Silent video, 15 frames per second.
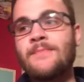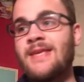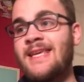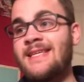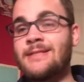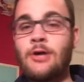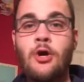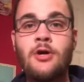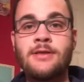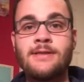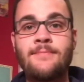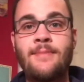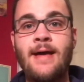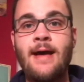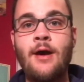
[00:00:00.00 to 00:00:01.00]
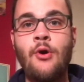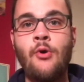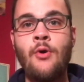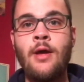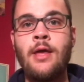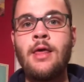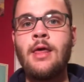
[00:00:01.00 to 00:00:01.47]
he talks
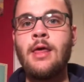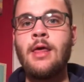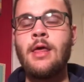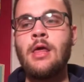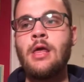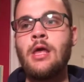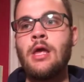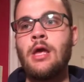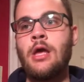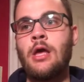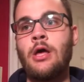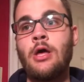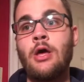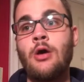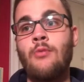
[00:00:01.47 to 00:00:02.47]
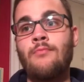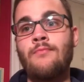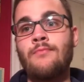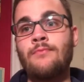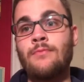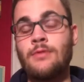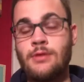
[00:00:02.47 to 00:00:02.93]
about
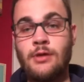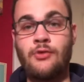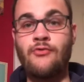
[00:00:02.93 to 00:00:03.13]
the